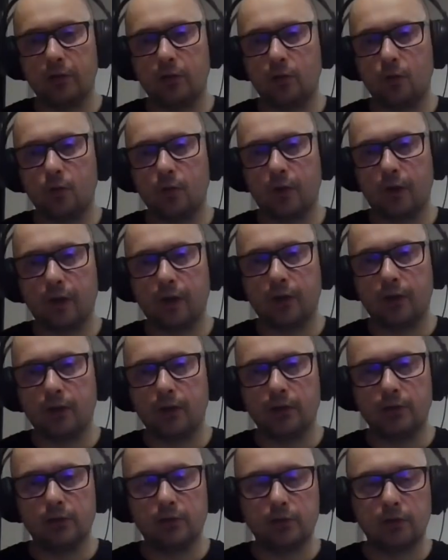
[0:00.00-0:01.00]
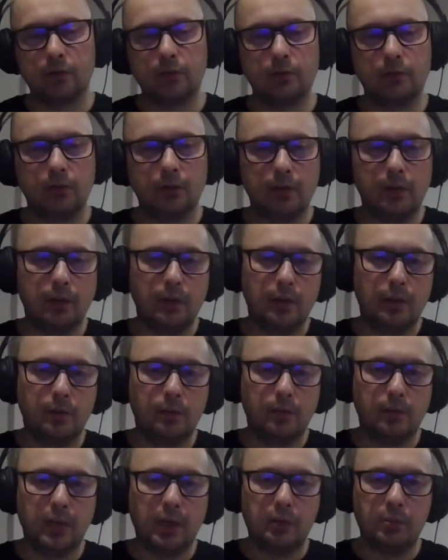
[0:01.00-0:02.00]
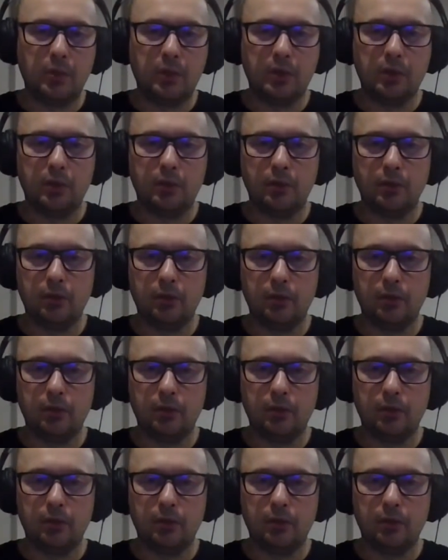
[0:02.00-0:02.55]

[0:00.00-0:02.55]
know why so perhaps maybe if you